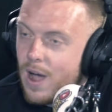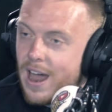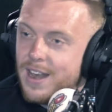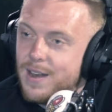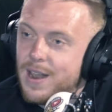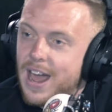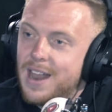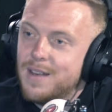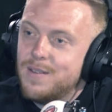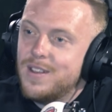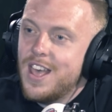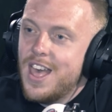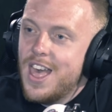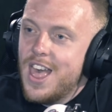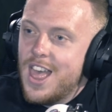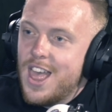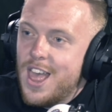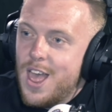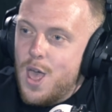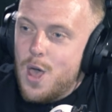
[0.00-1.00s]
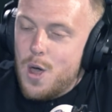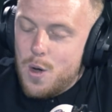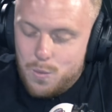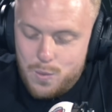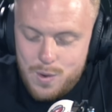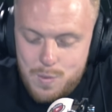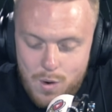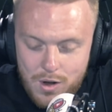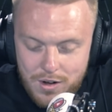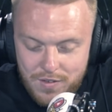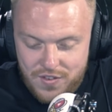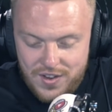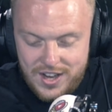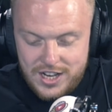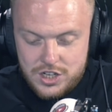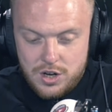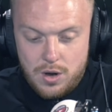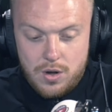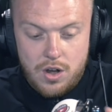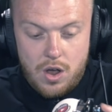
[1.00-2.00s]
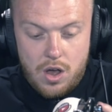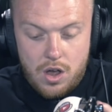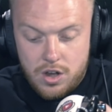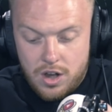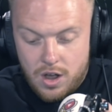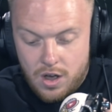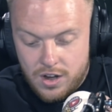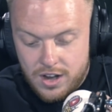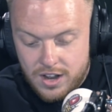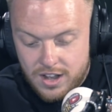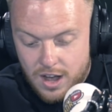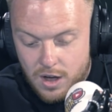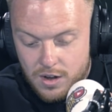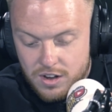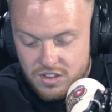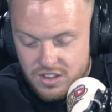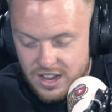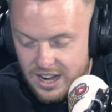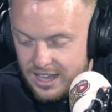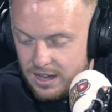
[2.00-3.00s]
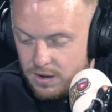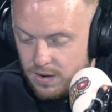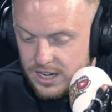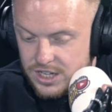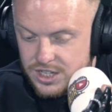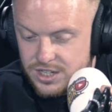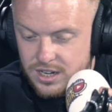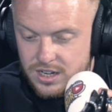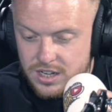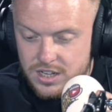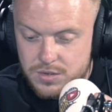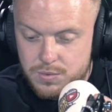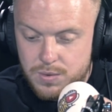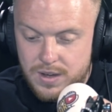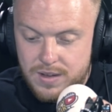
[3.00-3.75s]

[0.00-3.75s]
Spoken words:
And We want to finish on a silly question because